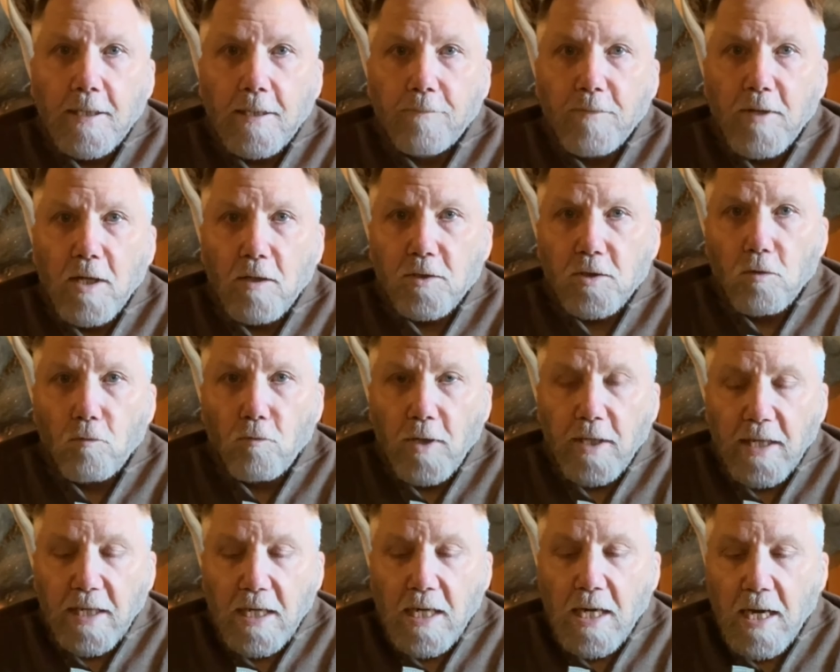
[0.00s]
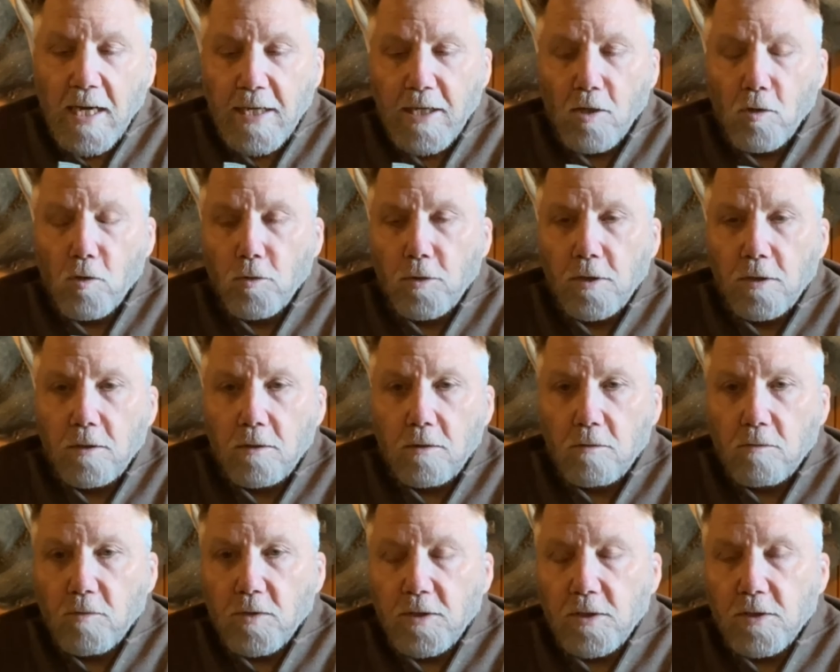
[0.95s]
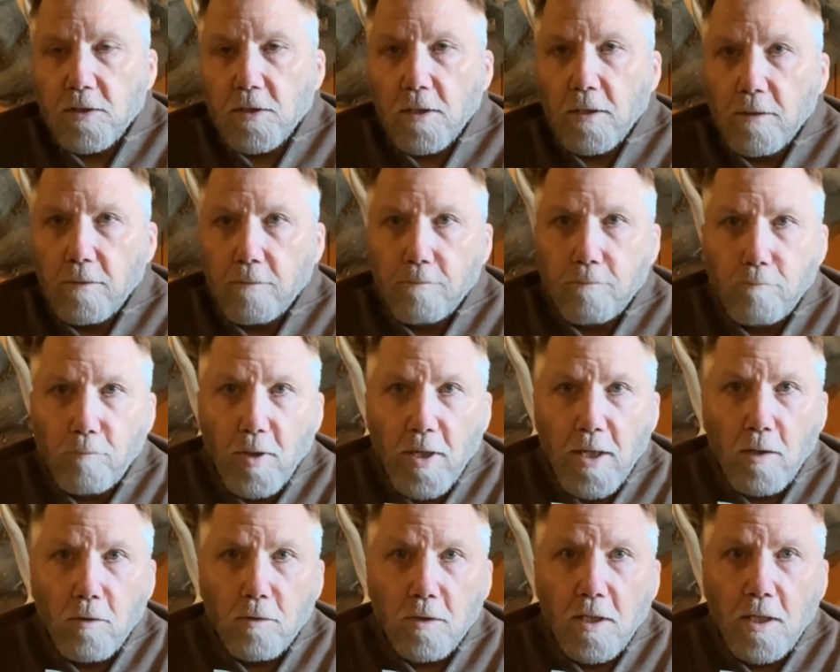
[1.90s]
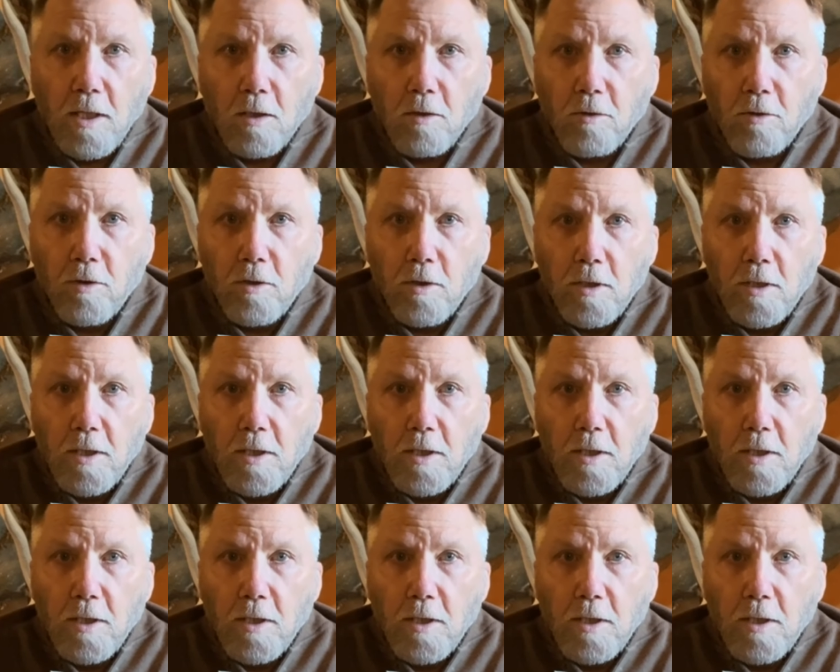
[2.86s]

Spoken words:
They also run a coyote, which is a brown color.